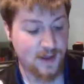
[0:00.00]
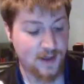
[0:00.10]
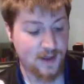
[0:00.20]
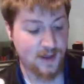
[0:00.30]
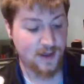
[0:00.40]

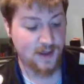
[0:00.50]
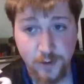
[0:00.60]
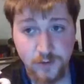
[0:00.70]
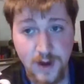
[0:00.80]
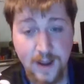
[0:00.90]
You look at both
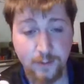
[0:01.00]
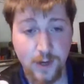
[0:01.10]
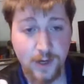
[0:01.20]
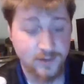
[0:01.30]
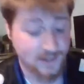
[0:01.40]
their track
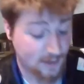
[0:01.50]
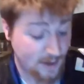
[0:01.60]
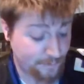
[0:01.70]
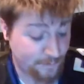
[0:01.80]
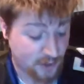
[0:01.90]
records, a
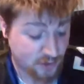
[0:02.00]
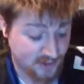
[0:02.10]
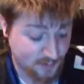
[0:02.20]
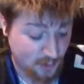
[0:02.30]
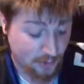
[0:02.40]
lot of
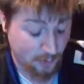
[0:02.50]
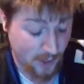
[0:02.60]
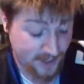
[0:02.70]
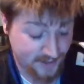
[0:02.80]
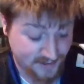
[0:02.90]
finishes both
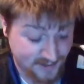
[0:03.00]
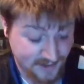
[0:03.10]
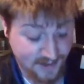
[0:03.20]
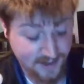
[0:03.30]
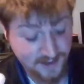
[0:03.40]
ways.